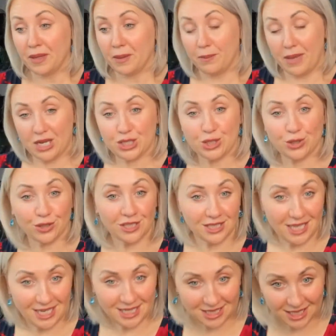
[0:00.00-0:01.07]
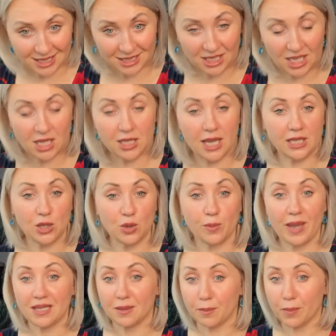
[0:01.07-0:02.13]
make sure that they succeed and you
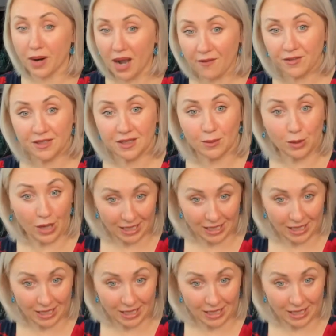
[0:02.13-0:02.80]
make them profitable